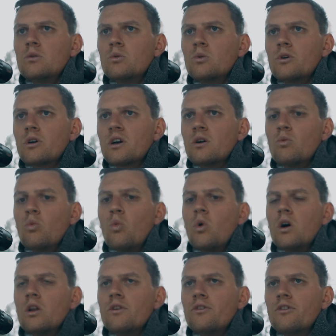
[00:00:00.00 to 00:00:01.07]
where I
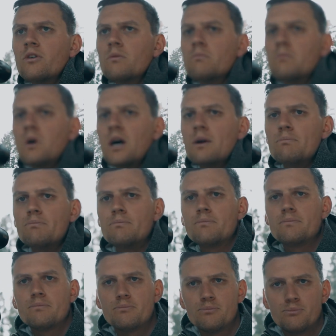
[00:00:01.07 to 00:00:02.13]
want my
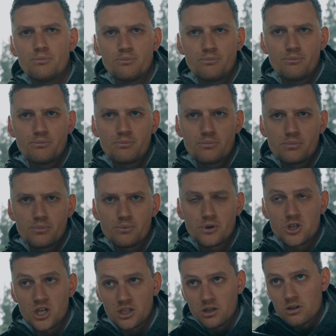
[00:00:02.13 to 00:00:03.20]

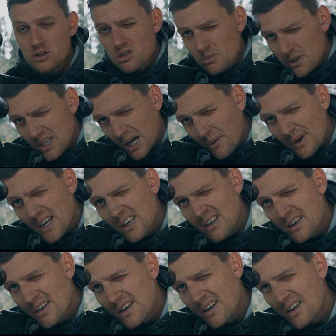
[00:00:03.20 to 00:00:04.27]
projectiles to be going.
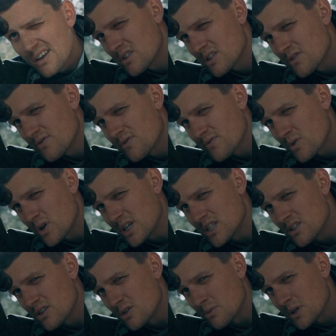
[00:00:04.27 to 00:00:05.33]
It's quite
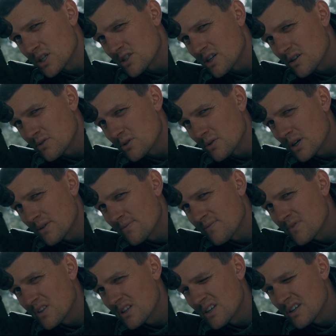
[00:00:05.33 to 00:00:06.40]
easy to do it by yourself as well.
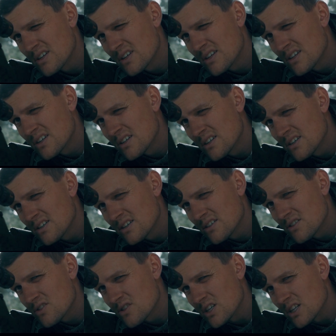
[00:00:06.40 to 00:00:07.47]

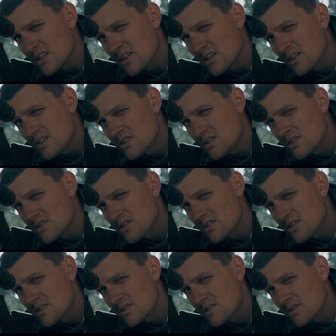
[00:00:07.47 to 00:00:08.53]
Set this
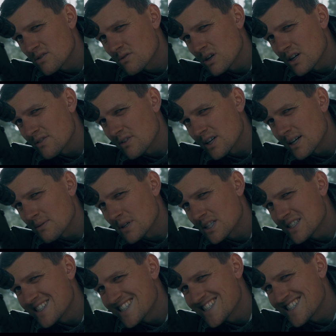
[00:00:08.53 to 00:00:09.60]
rifle up
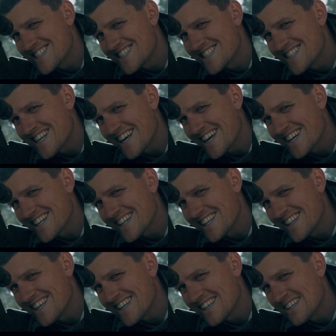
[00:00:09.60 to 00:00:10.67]
exactly
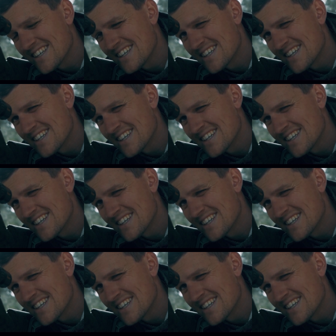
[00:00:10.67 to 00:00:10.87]
there